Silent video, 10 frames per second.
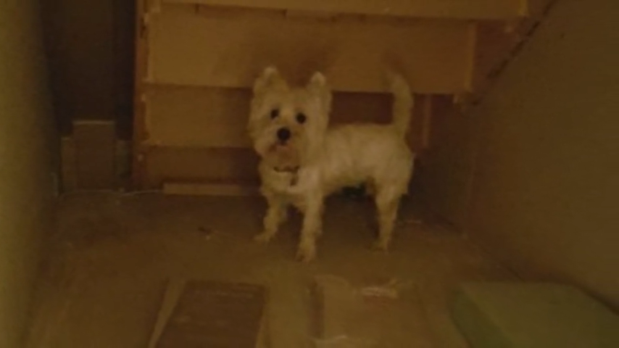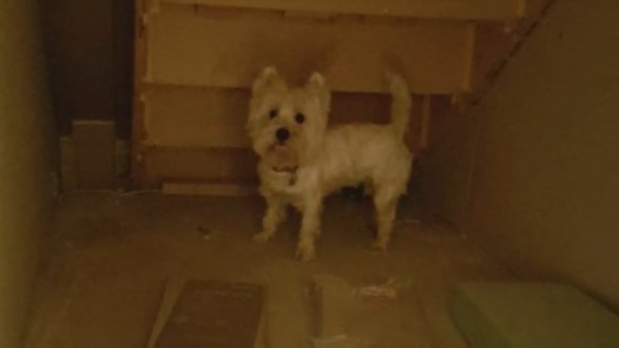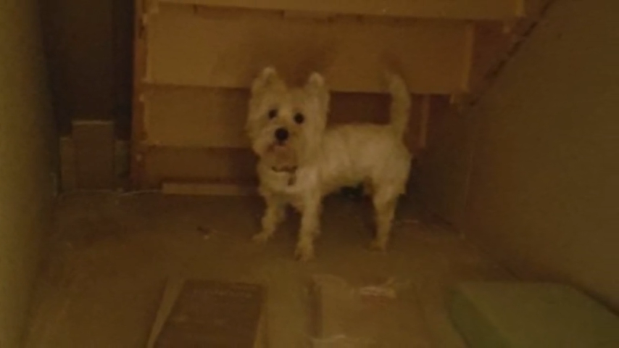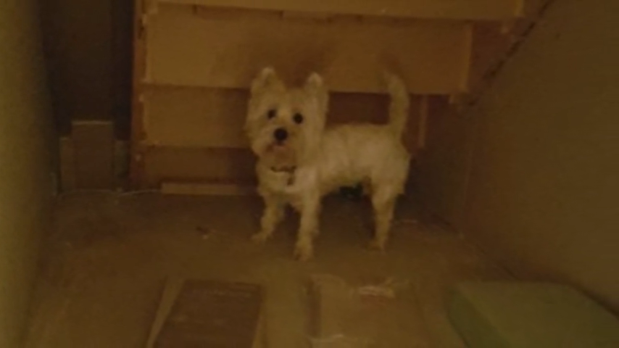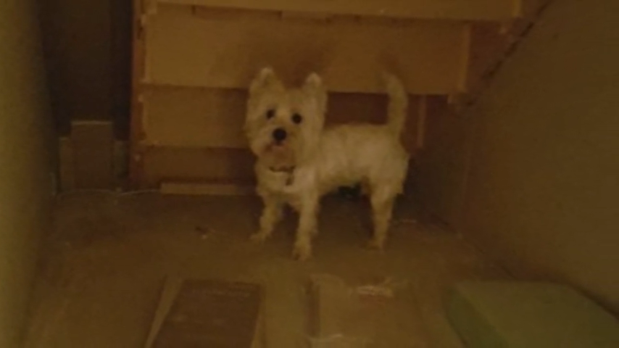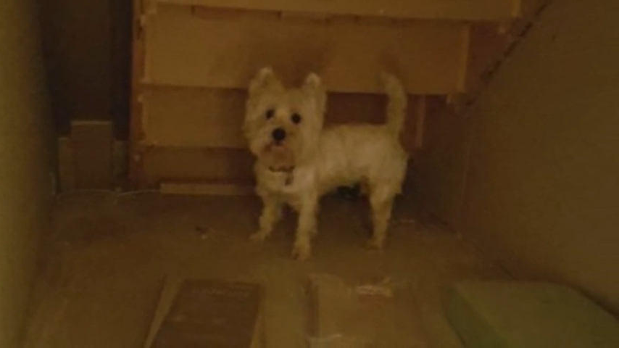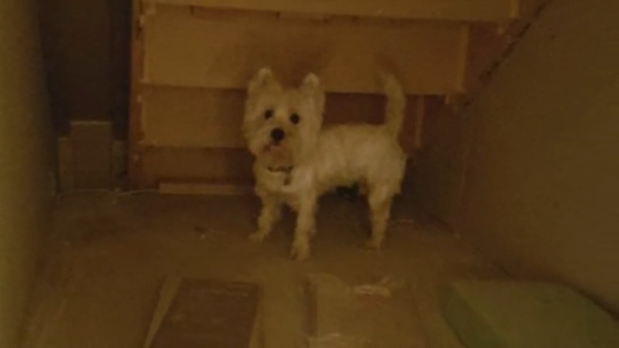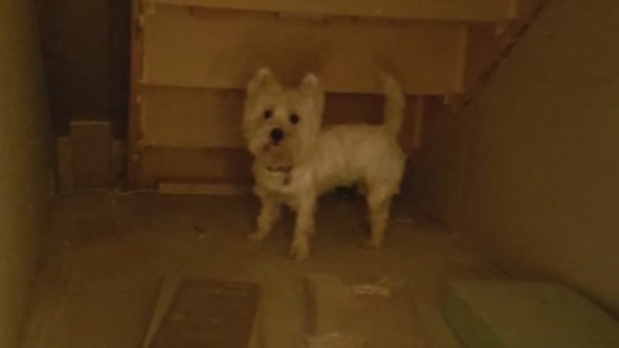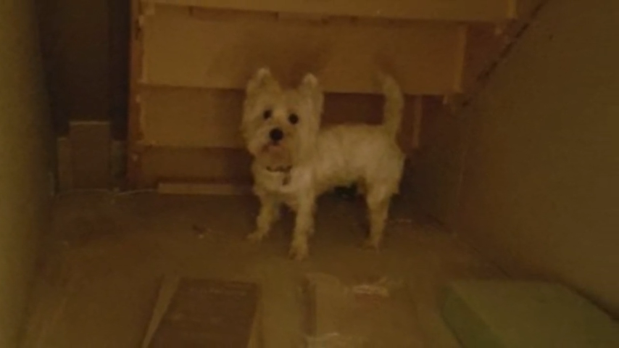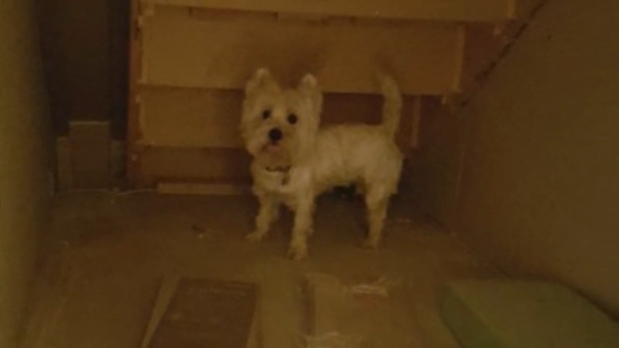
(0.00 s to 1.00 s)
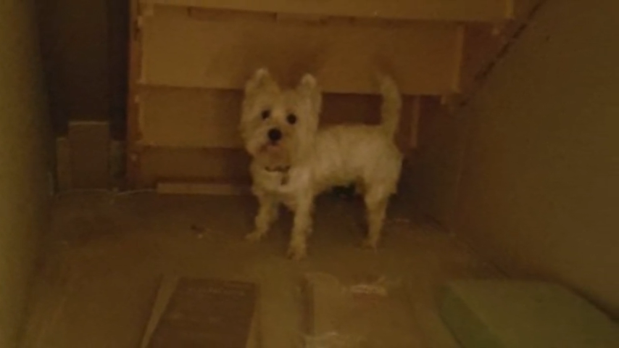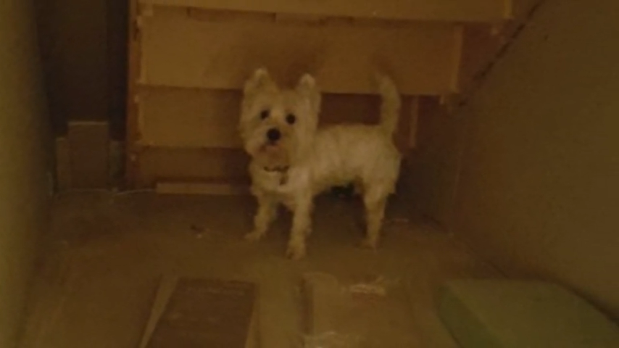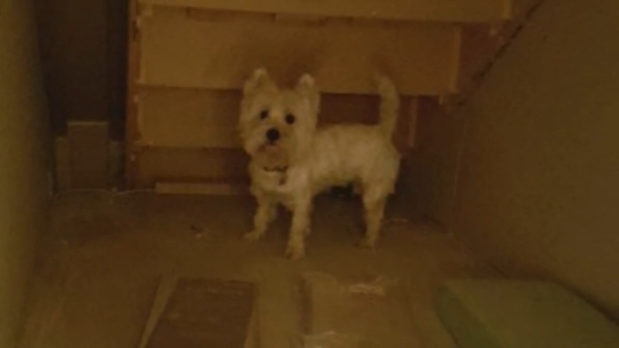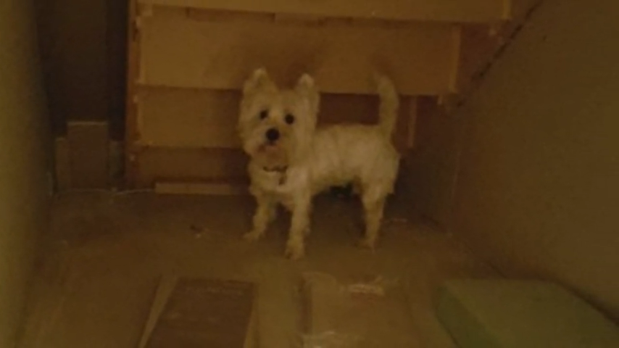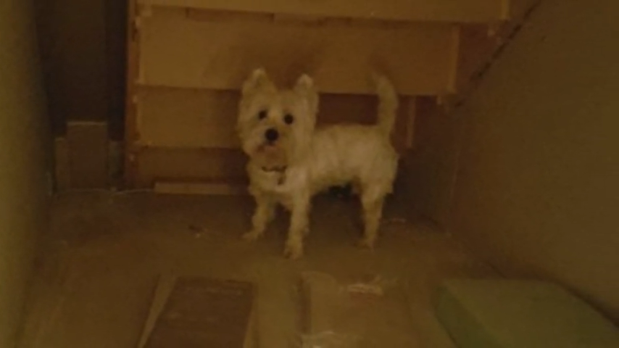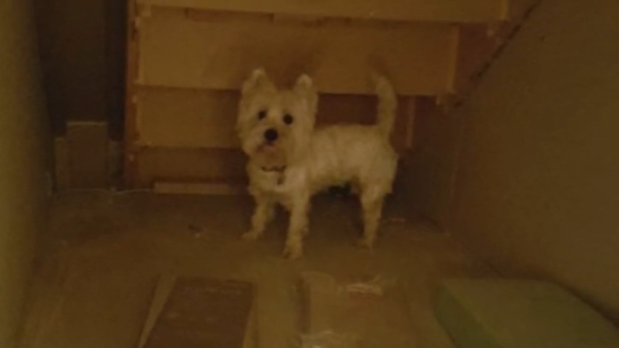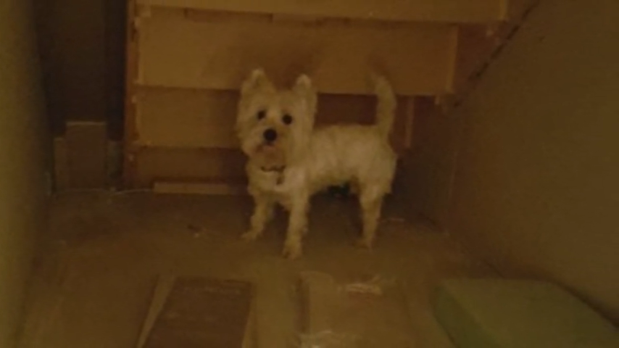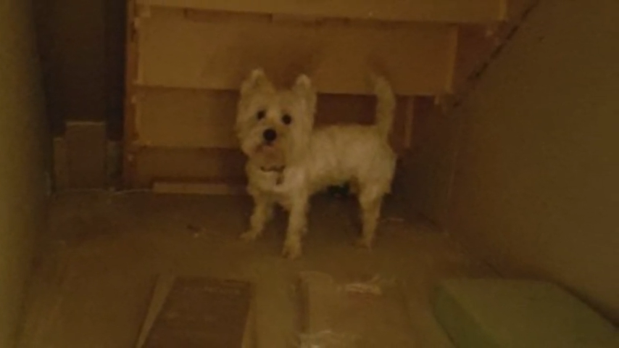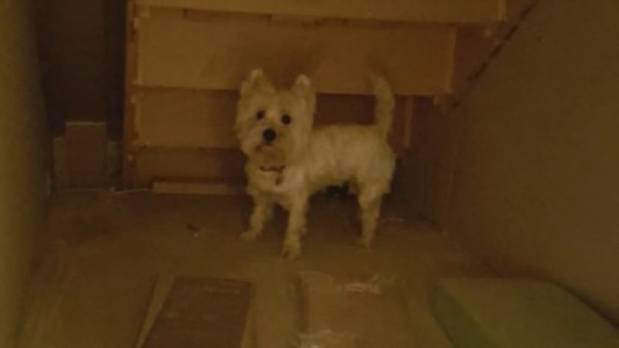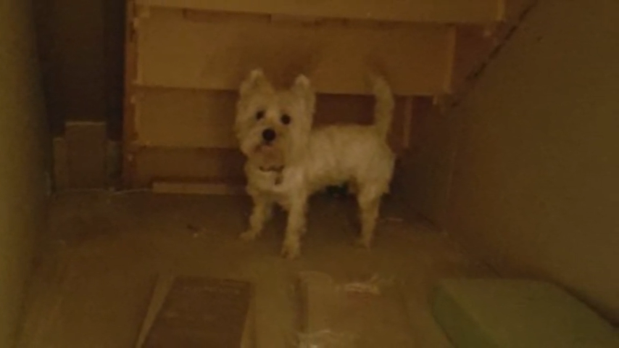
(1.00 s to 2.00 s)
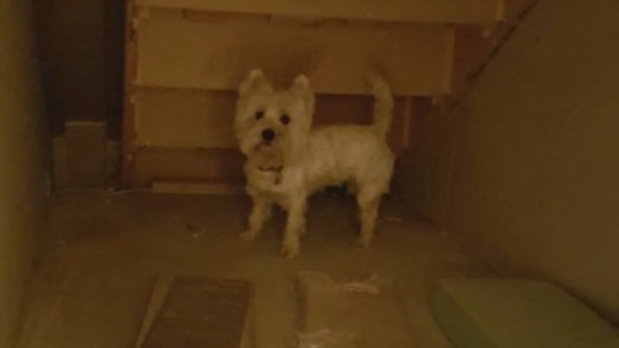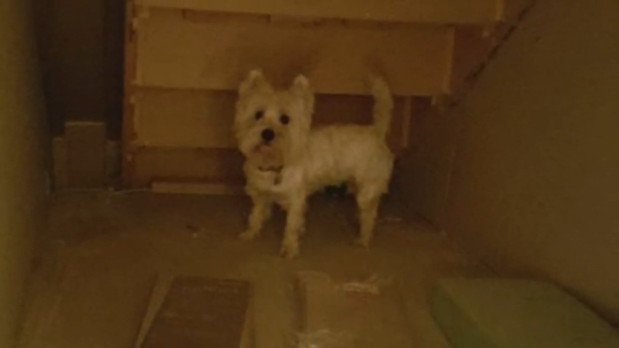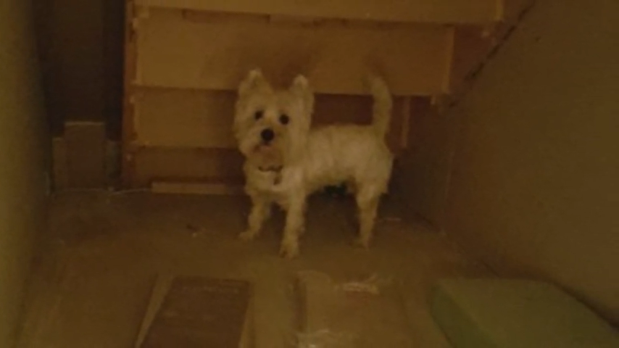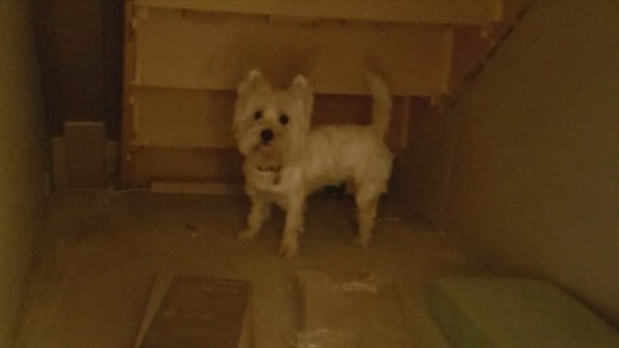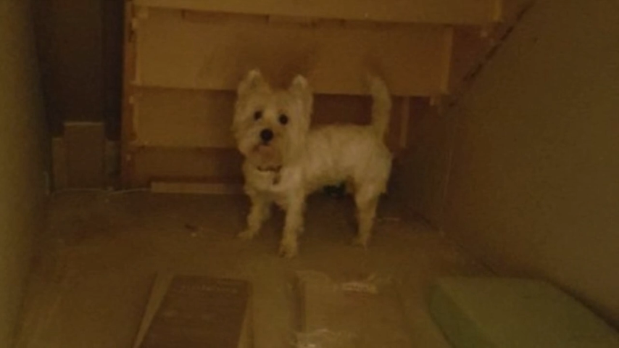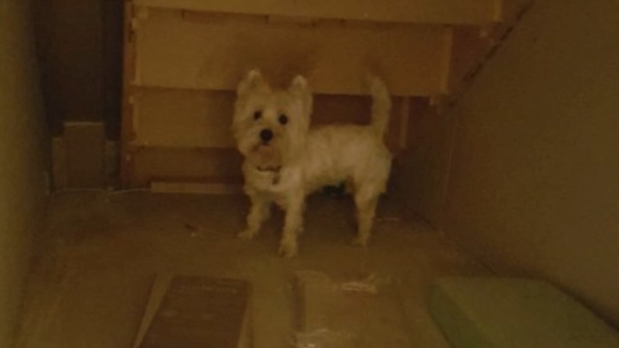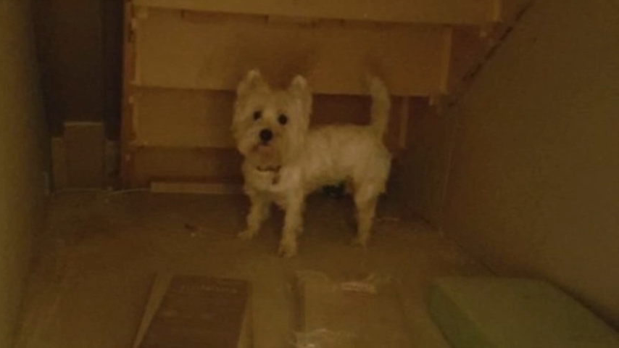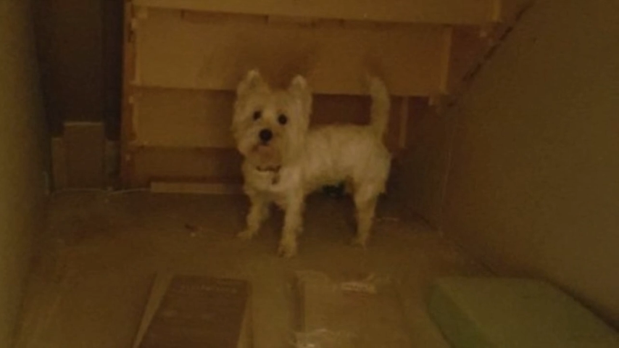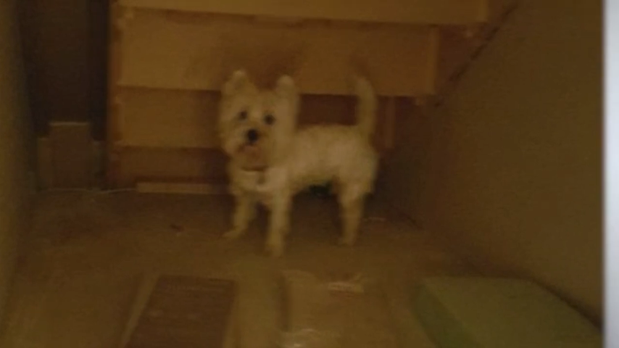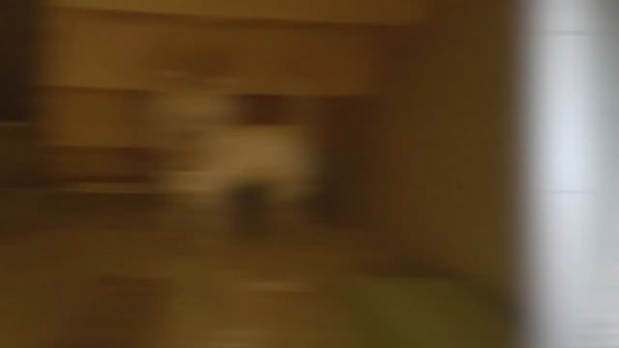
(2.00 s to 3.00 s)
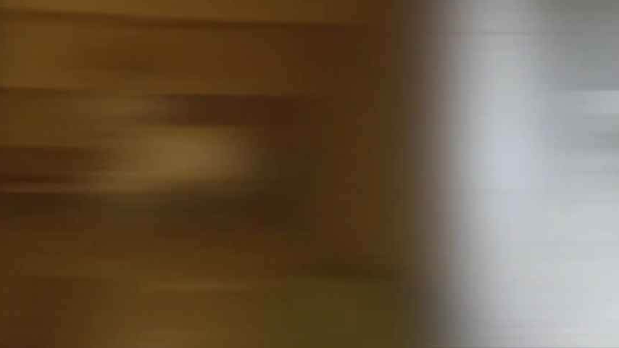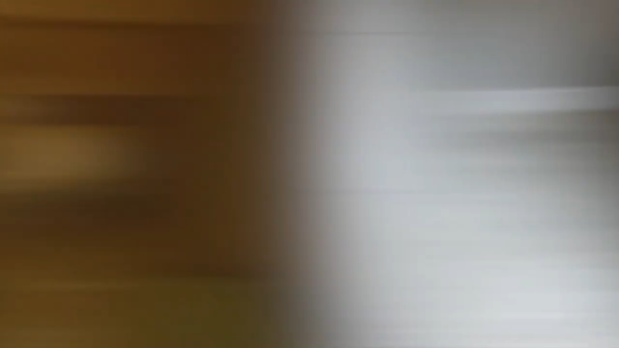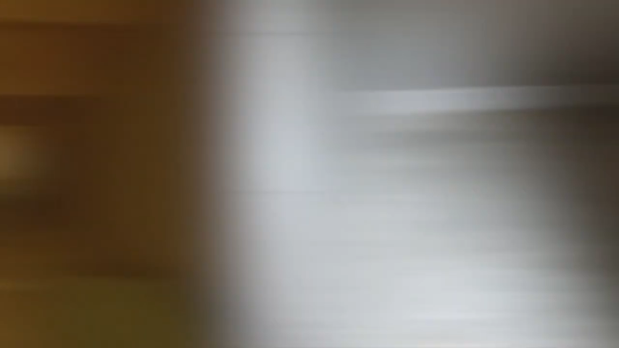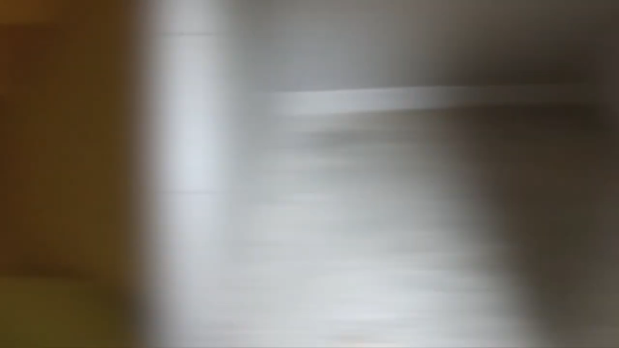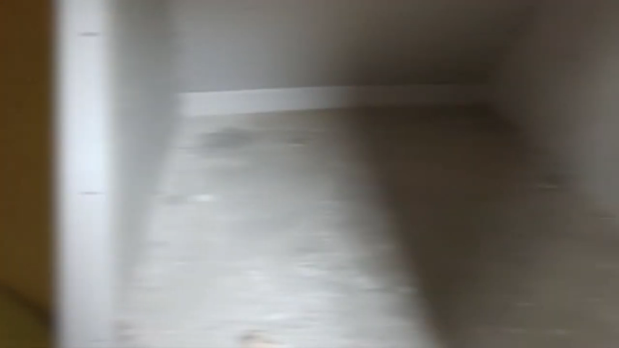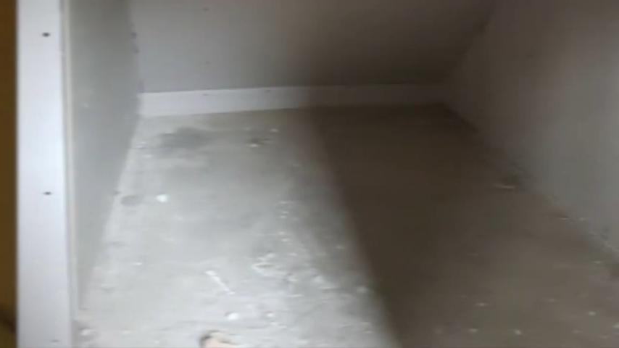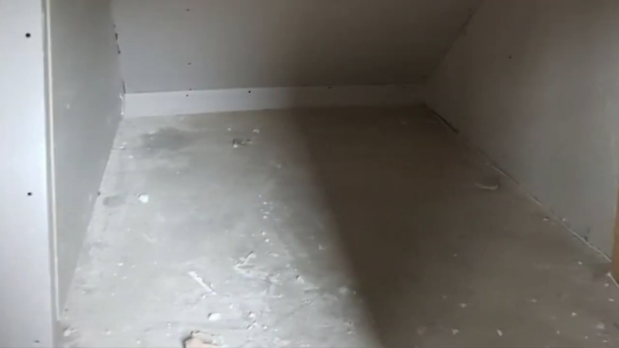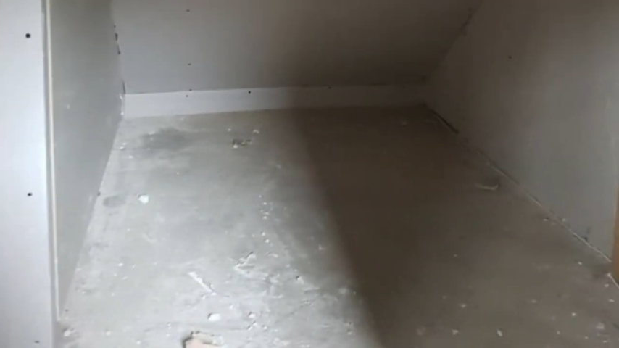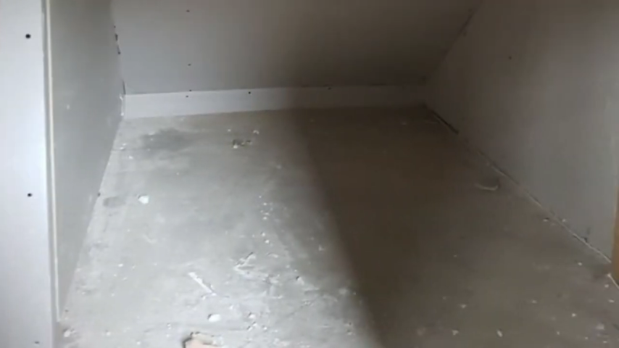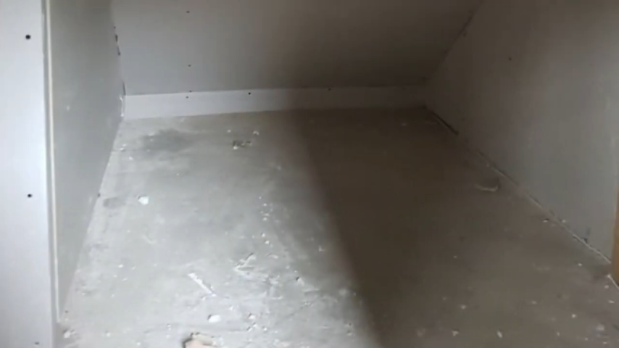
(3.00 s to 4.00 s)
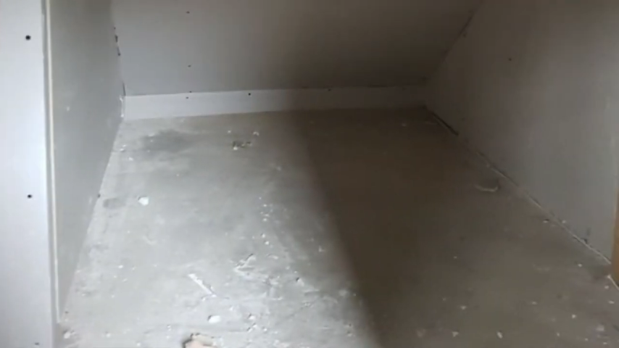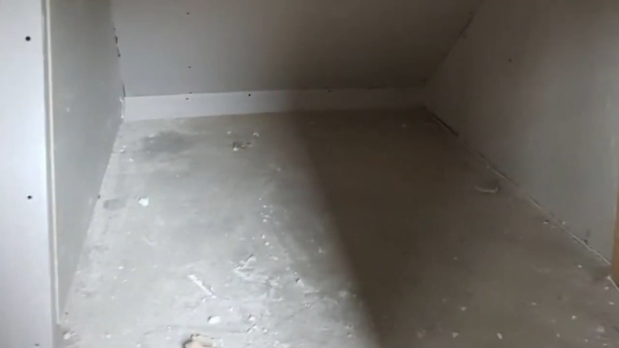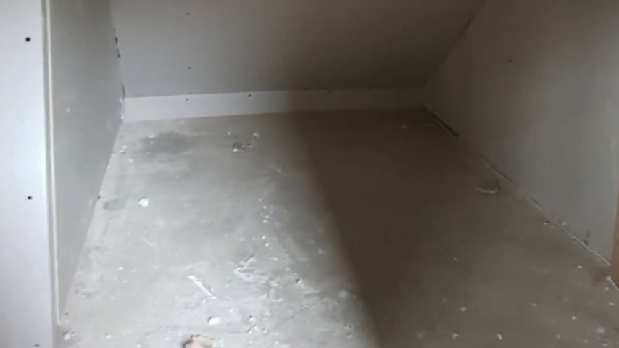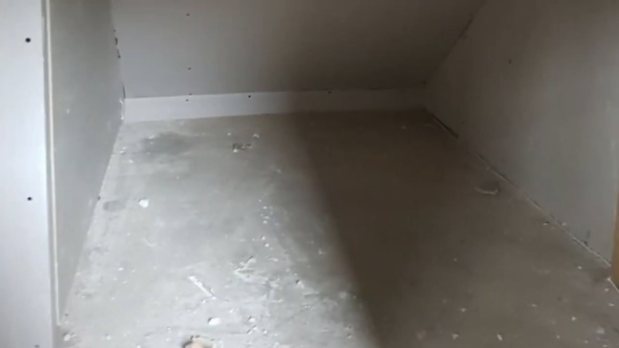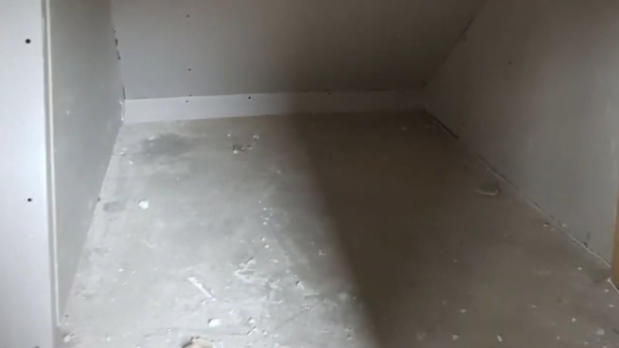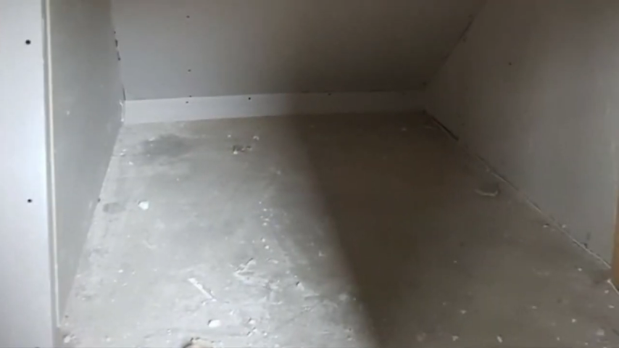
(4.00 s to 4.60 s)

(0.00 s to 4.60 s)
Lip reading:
No face is visible, so there are no lips to read.